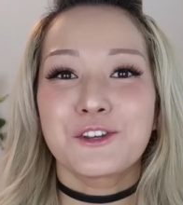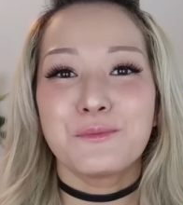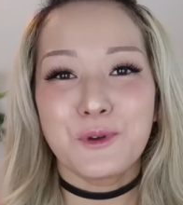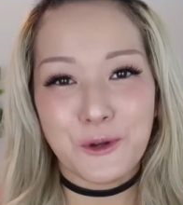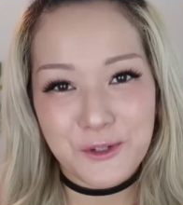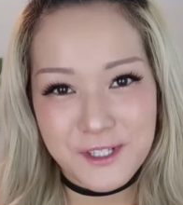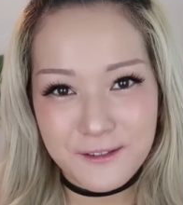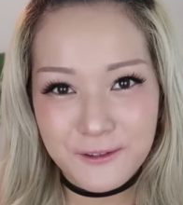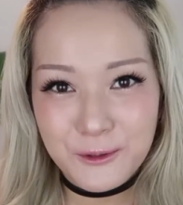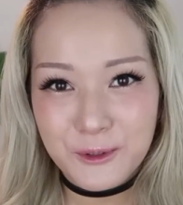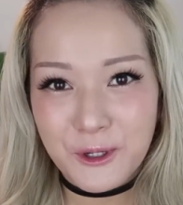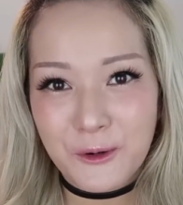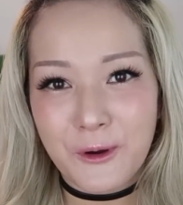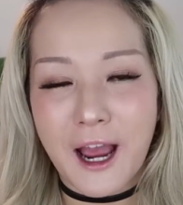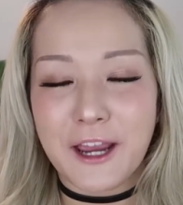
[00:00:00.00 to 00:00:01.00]
So most of you
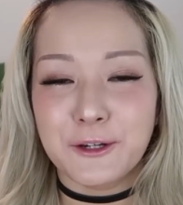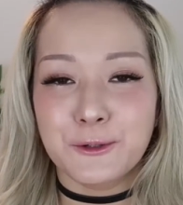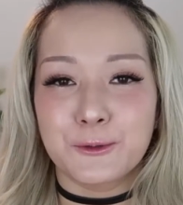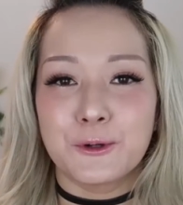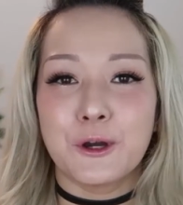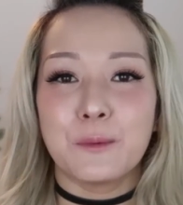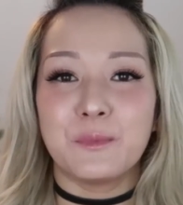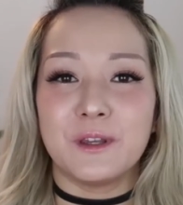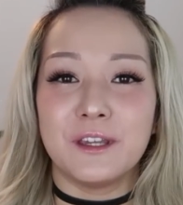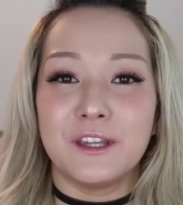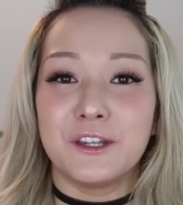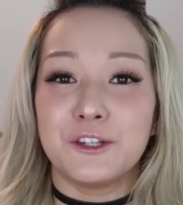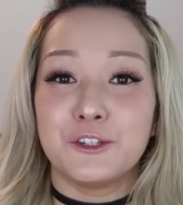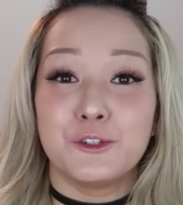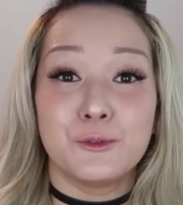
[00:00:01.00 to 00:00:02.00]
know I grew up
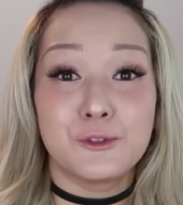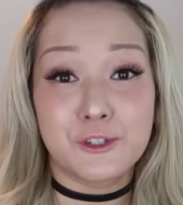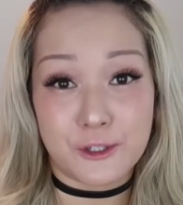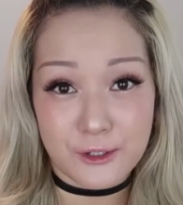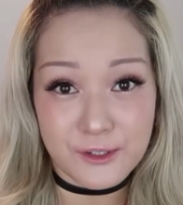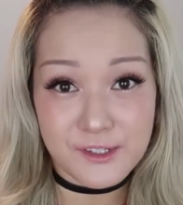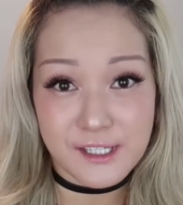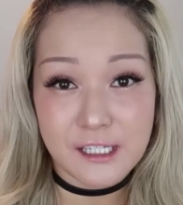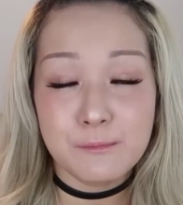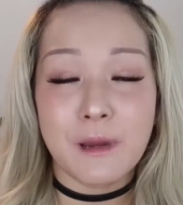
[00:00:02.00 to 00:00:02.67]
in New Jersey.